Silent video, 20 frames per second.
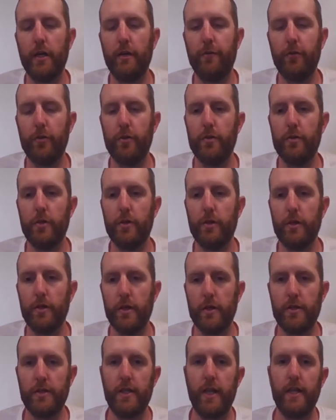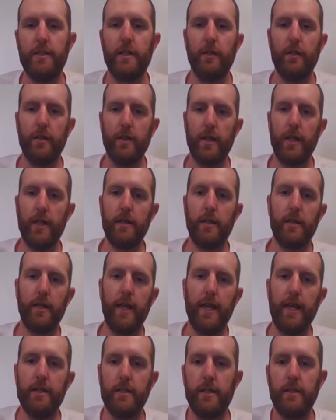for the assessing the
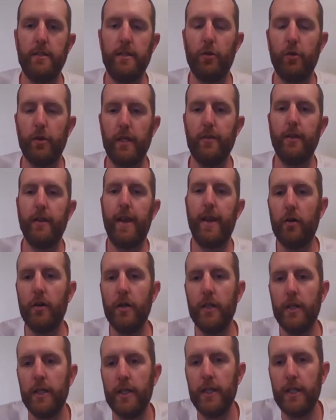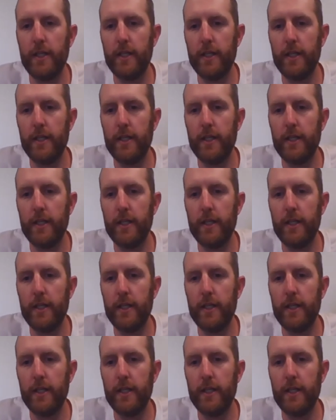ACT or getting that out?